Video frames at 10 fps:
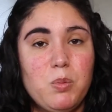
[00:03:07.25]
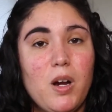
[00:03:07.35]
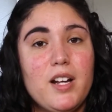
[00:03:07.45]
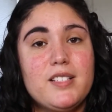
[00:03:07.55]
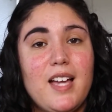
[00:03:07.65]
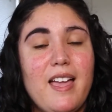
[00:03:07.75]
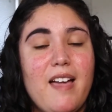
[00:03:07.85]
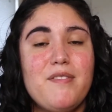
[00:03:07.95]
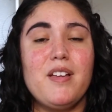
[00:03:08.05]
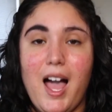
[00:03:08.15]
product I
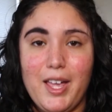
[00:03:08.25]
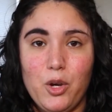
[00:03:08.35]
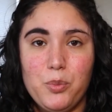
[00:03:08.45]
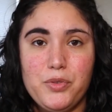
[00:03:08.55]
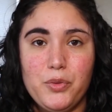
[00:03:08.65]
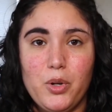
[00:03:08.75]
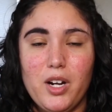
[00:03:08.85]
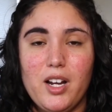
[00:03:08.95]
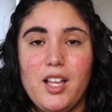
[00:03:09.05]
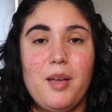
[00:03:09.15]
have high hopes
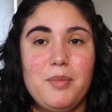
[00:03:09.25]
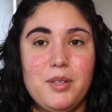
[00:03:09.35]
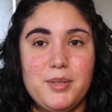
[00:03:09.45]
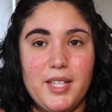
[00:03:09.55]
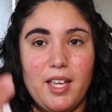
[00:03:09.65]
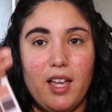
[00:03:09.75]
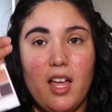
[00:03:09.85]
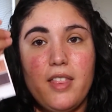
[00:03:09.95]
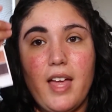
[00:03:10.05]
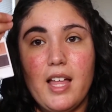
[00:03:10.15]
for. I'm
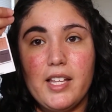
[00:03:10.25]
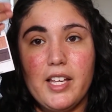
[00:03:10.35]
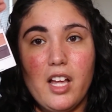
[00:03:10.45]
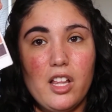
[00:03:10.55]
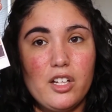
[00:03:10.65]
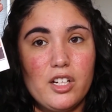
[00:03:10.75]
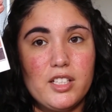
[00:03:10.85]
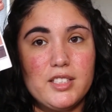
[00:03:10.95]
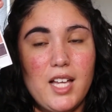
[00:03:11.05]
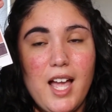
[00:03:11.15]
using the LA
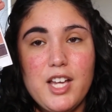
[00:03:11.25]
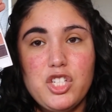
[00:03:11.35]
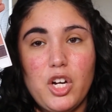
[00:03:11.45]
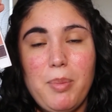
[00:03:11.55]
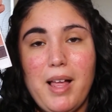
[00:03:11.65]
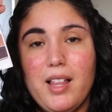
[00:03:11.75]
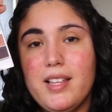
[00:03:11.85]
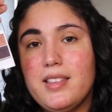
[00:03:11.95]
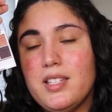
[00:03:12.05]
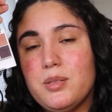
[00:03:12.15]
Colors eyeshadow
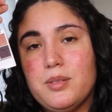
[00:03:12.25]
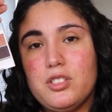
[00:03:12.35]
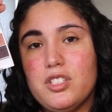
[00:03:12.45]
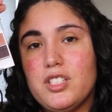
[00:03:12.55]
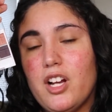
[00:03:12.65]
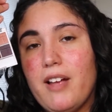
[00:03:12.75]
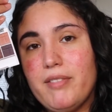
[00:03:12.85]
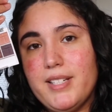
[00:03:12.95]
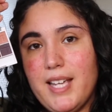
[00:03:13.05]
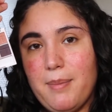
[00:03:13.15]
palette. This was just their
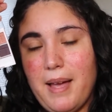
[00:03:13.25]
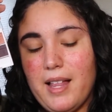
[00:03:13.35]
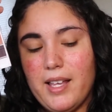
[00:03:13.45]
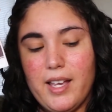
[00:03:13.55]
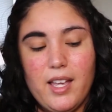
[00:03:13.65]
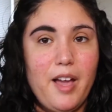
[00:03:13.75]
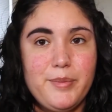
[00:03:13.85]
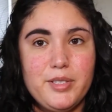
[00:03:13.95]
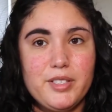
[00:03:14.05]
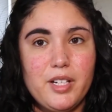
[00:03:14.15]
everyday palette.
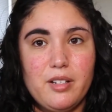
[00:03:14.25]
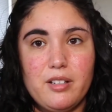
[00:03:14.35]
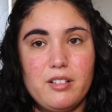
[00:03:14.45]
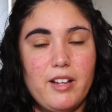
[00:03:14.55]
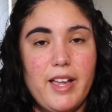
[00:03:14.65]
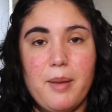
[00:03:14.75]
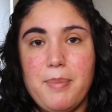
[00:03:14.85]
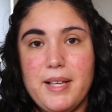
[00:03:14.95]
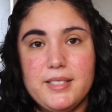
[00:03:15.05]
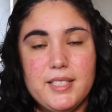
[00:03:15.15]
I'm just gonna create a
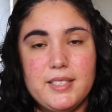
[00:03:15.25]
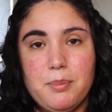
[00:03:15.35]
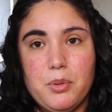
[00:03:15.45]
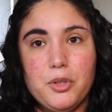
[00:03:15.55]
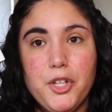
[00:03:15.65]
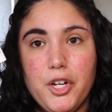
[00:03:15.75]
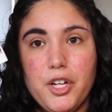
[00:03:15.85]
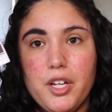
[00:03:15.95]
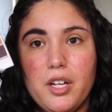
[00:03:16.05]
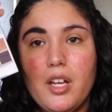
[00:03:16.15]
basic, simple
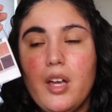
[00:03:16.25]
look.